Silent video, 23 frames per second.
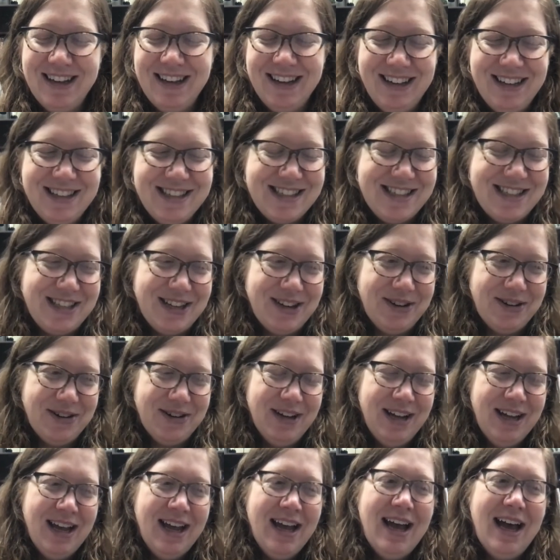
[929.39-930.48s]
And so
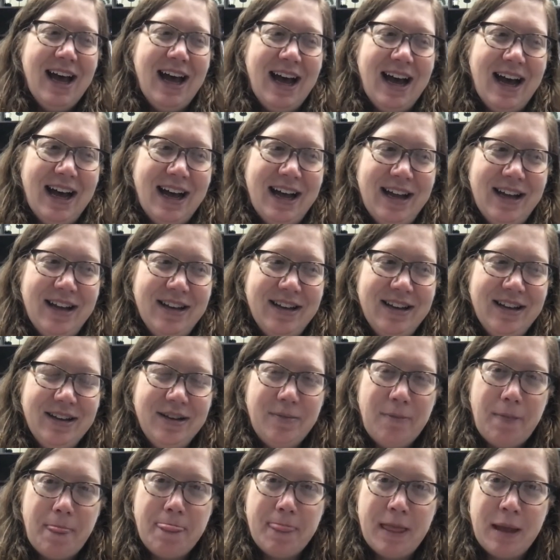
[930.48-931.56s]
I'm
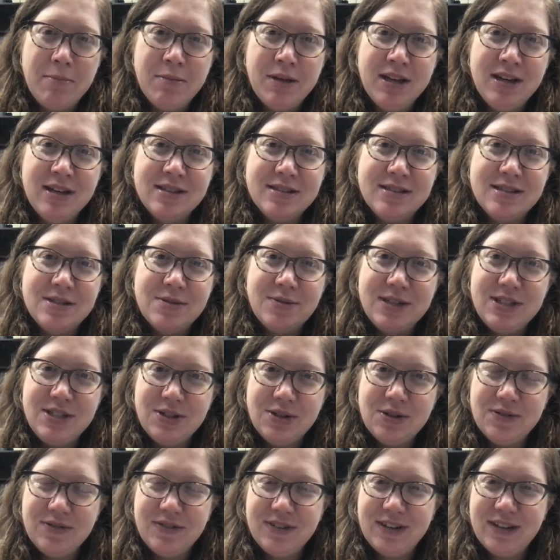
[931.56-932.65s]
going to switch
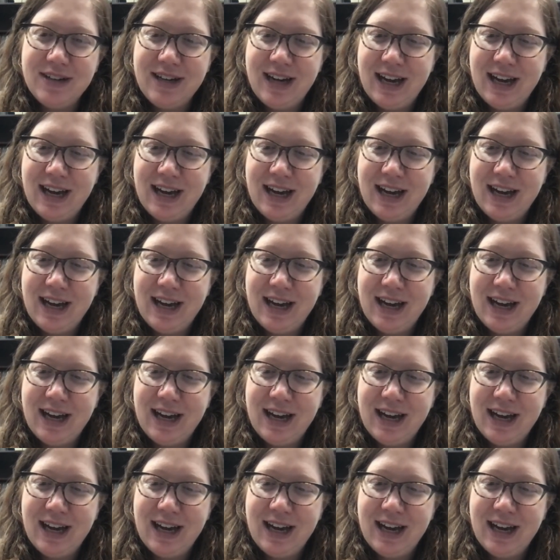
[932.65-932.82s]
over